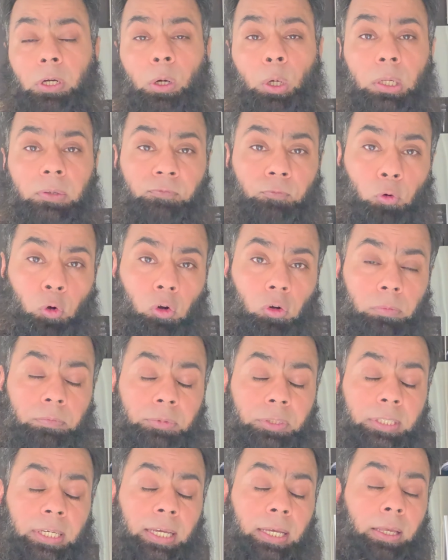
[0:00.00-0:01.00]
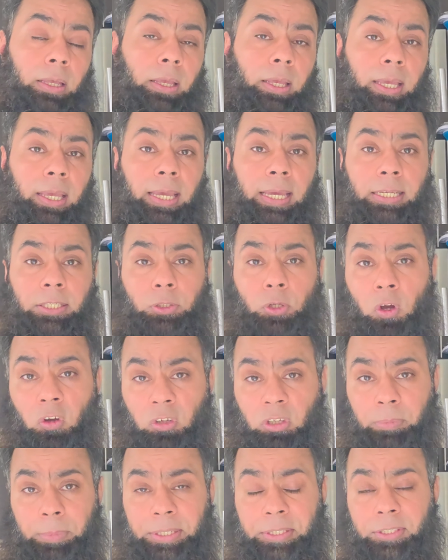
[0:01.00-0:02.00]
all forms and
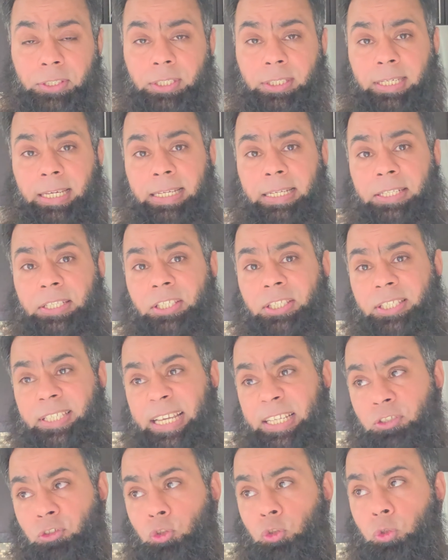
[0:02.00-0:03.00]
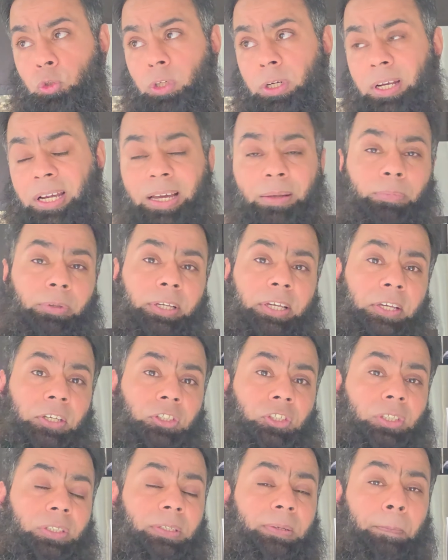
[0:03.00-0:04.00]
documents can set your
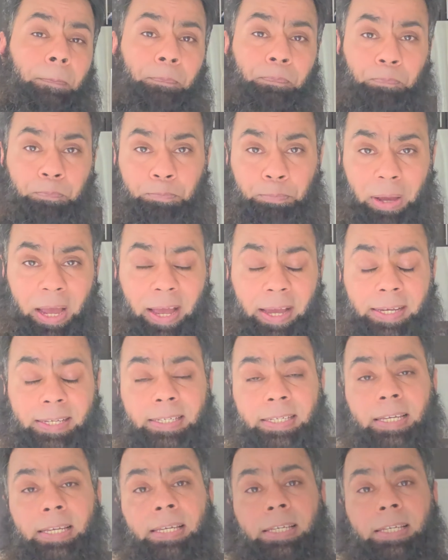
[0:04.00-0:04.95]
application back,